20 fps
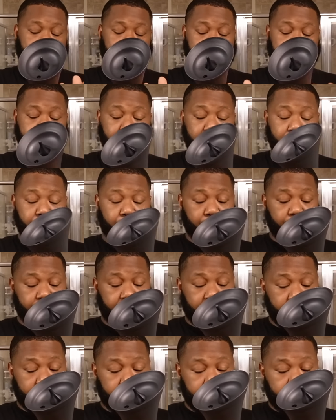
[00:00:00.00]
blue
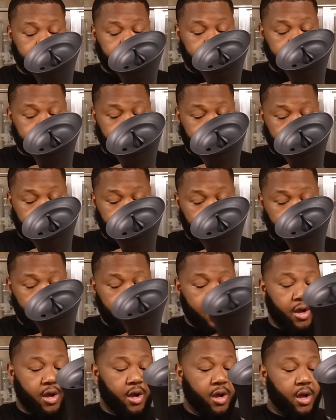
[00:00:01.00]
mean good, right?
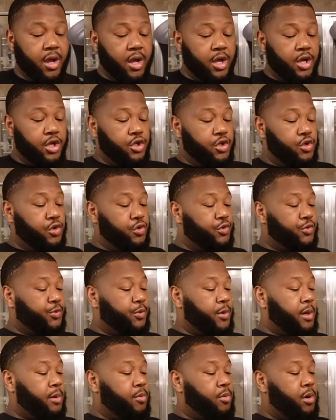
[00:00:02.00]
Use
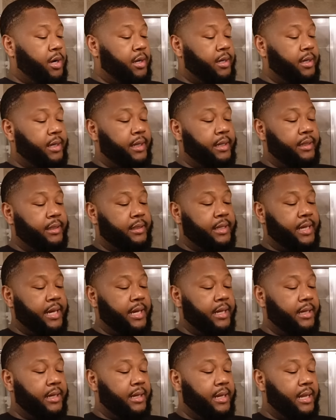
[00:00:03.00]
warm water
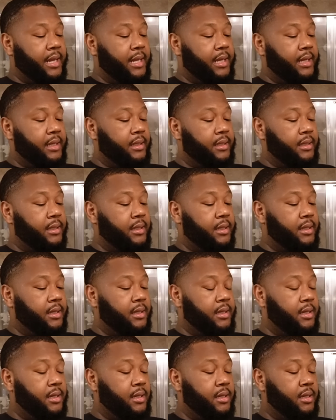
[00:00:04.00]
indicator light
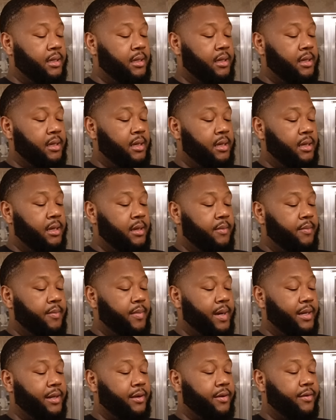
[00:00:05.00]

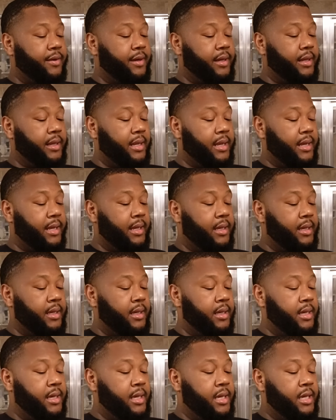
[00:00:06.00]
by the green light.
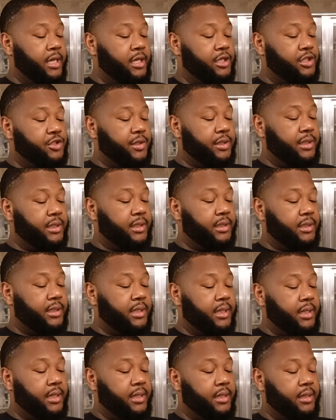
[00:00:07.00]
Ensure that
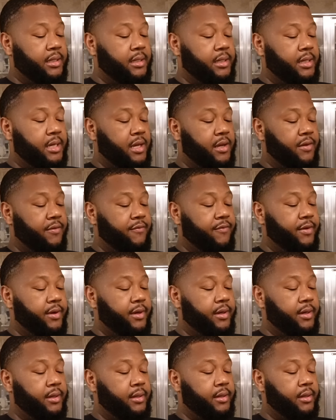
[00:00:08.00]
the ear
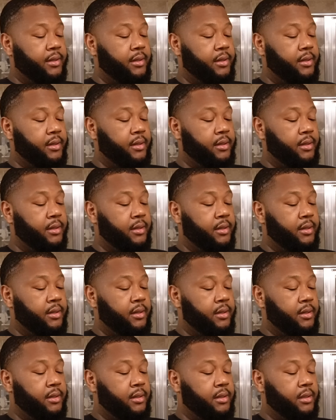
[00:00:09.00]
cover
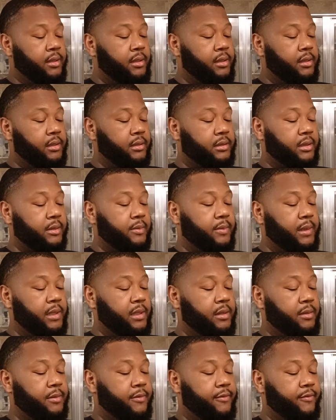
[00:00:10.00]
does
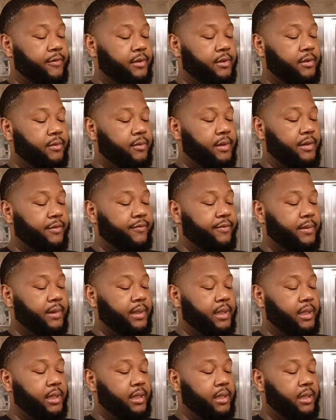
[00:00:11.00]
completely prevent the water from
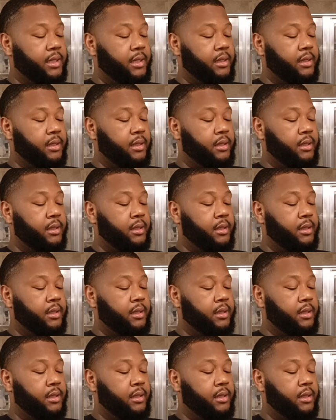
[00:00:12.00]
leaking.